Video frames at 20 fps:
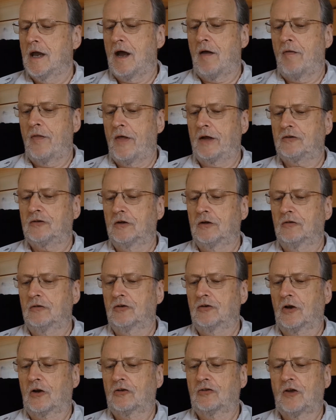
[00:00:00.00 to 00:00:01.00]
and that in
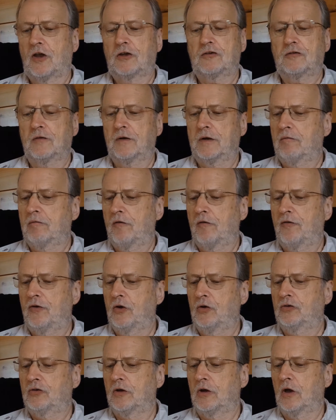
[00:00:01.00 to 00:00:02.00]
successfully
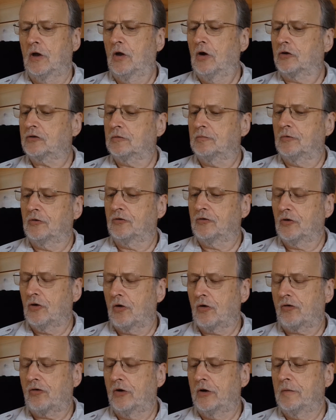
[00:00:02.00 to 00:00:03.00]
refuting Gautama's
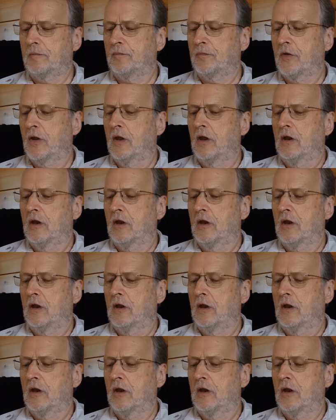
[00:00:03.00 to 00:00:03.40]
doctrine,